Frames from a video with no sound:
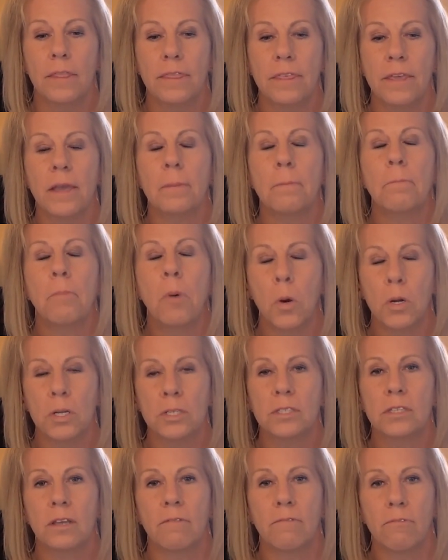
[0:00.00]
the
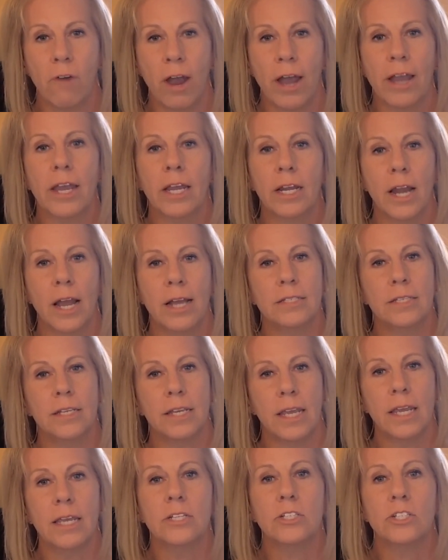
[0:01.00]
importance of
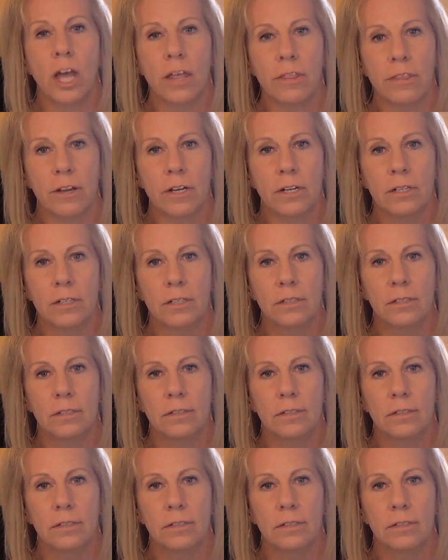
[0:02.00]
recognizing each other,